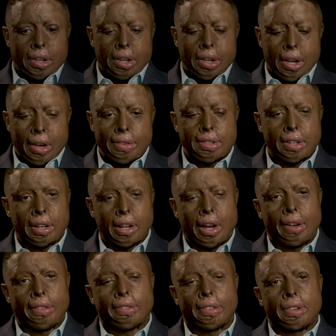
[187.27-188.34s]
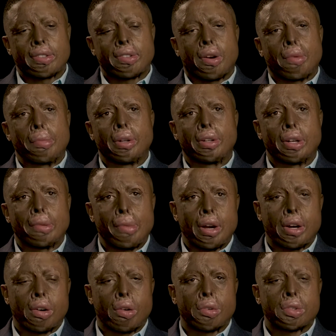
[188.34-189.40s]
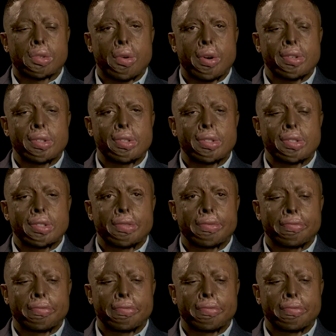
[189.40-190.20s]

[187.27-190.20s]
gifts in life is our ability to make our own choices.